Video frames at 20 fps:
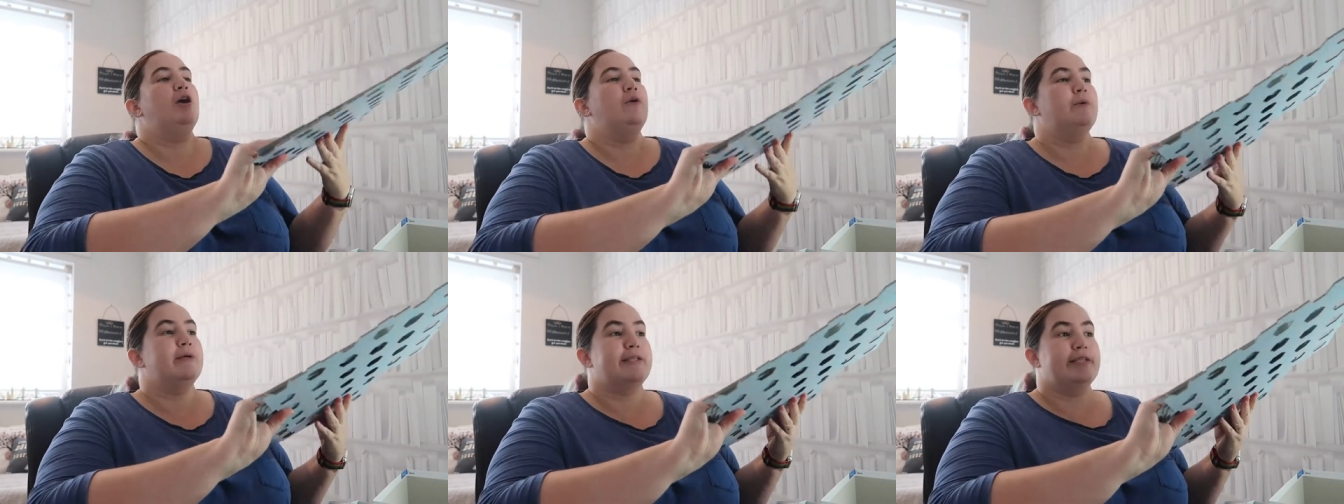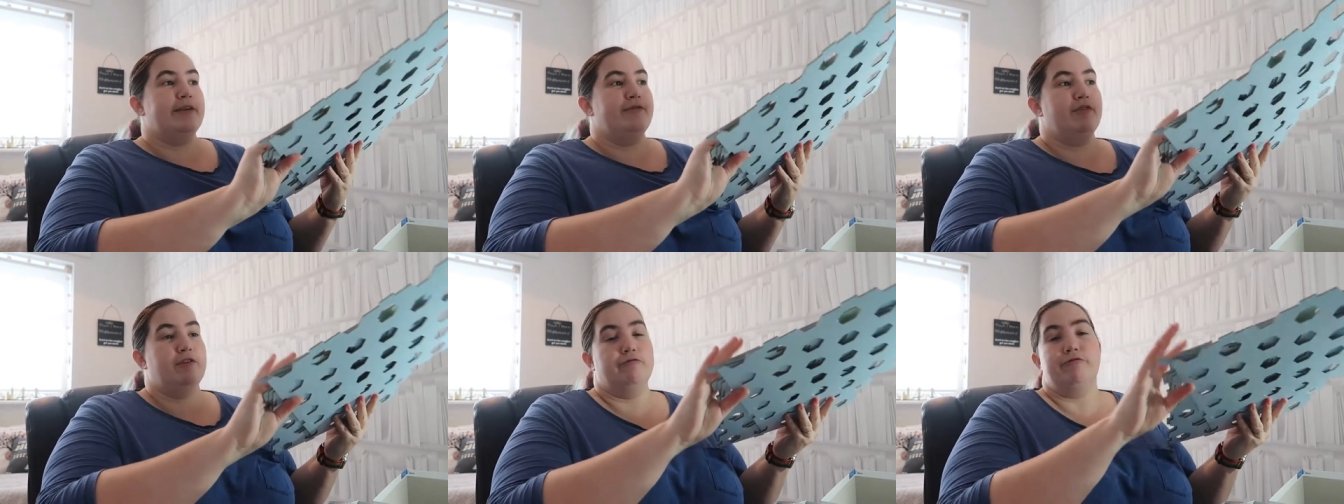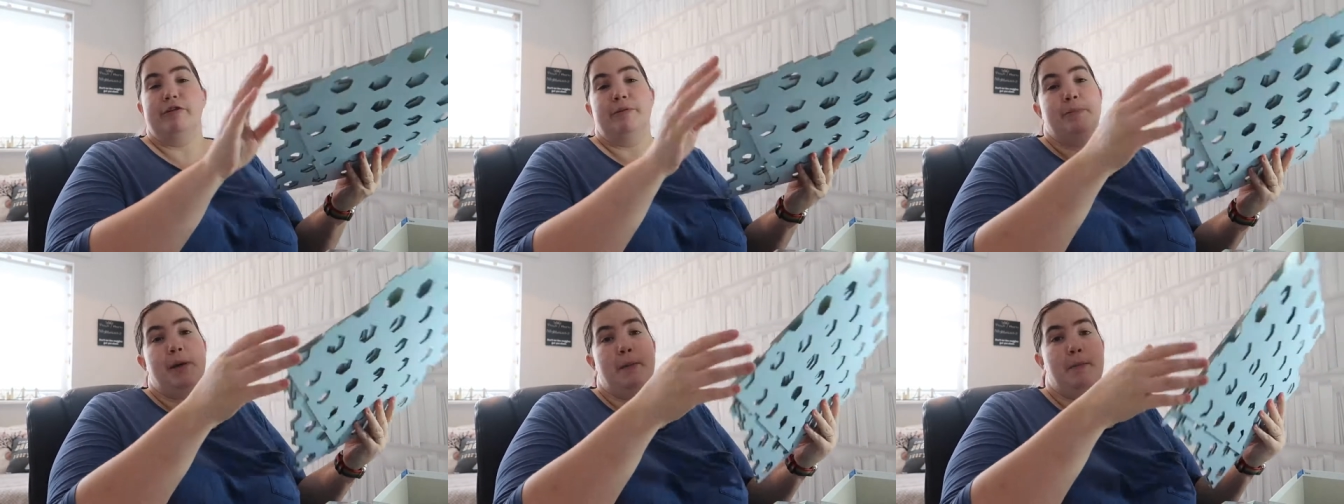which if you
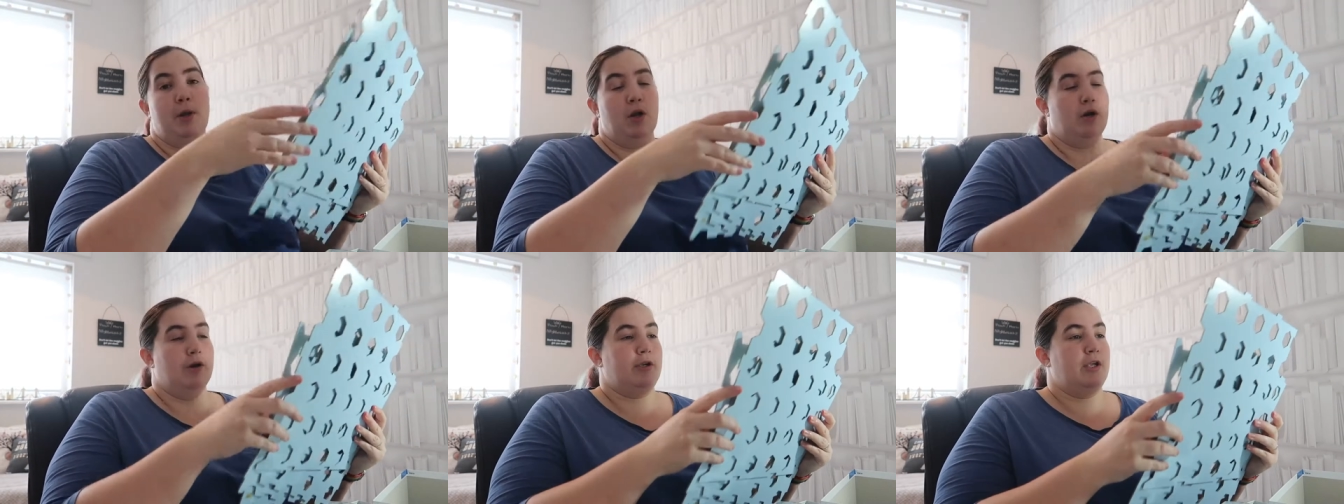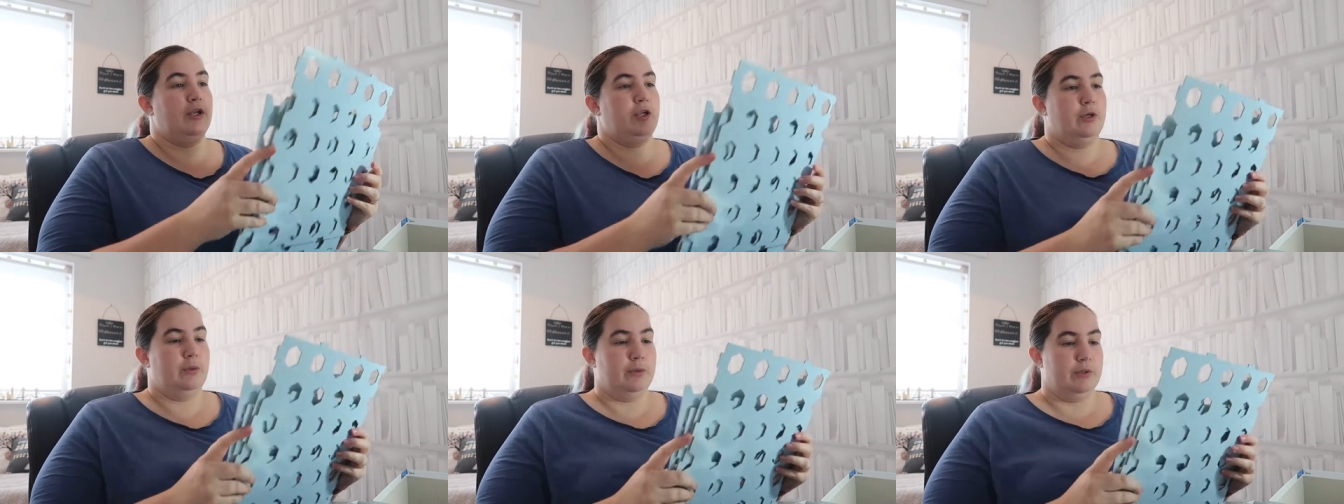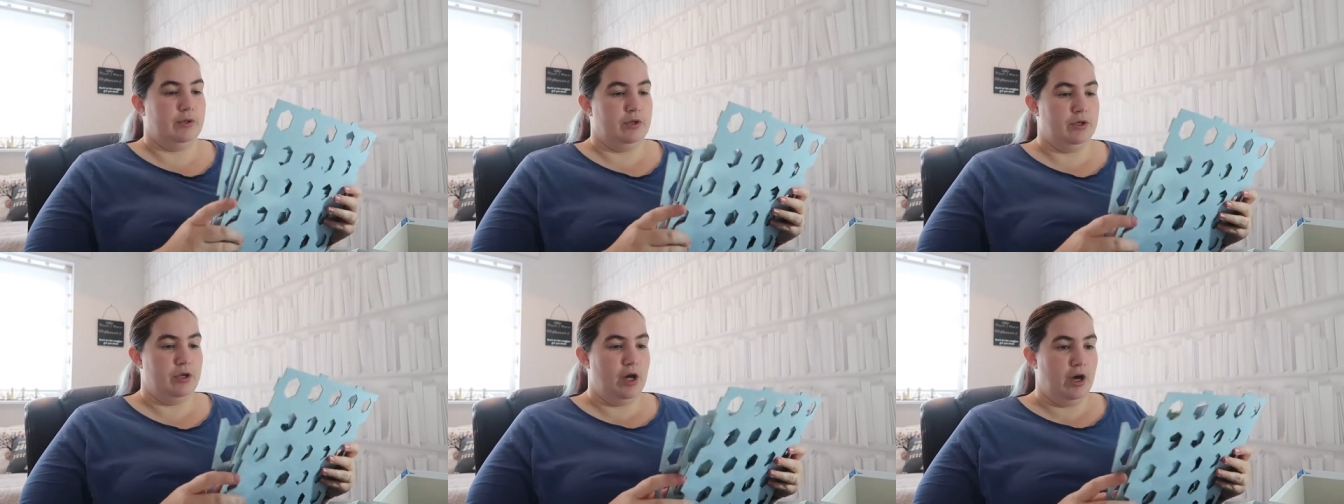read my blog,
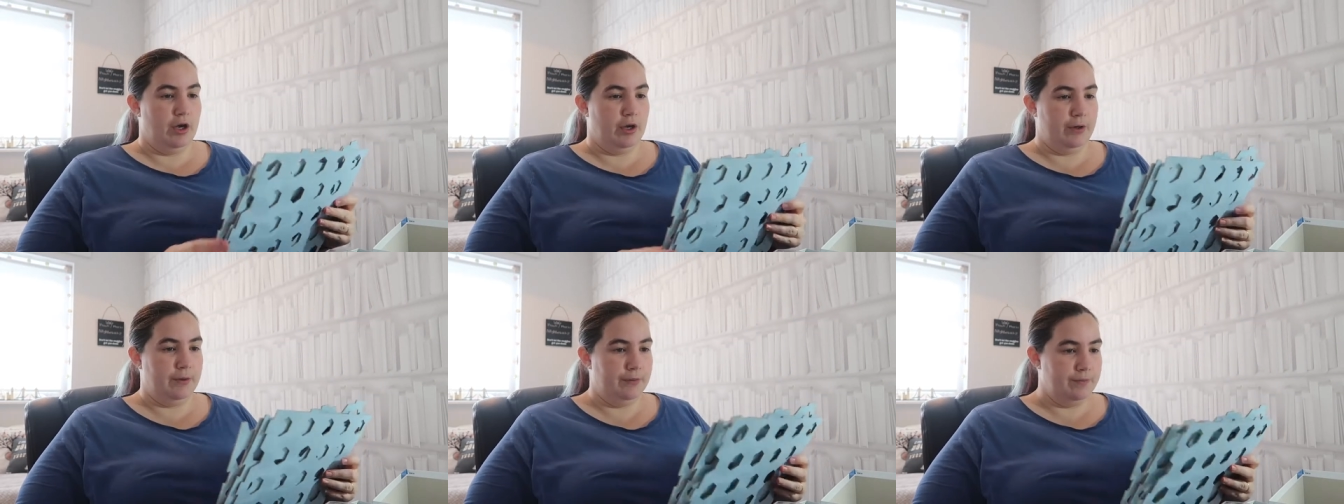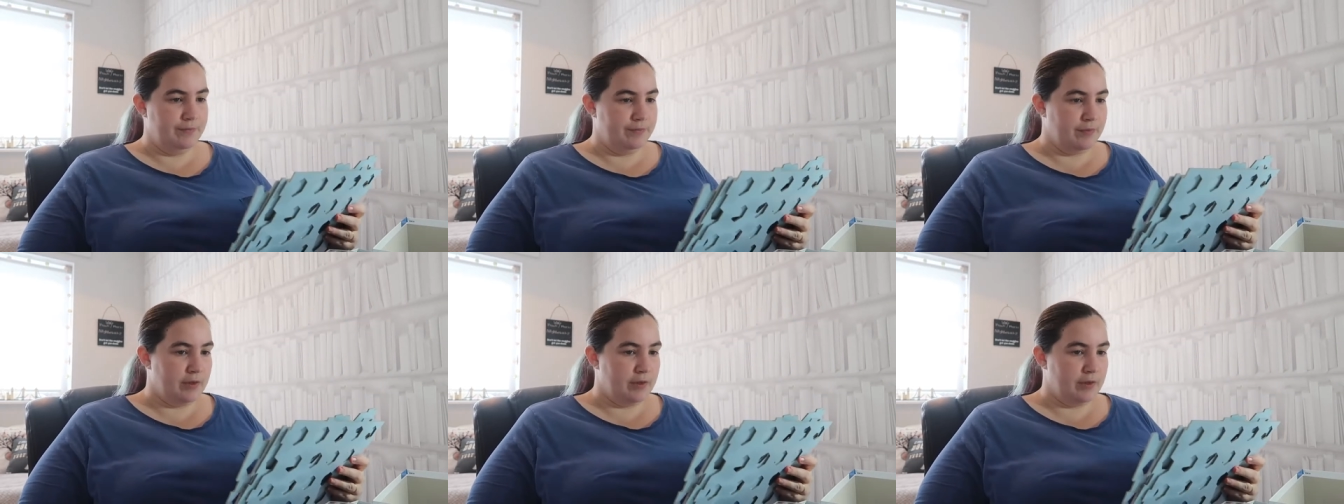you'll know.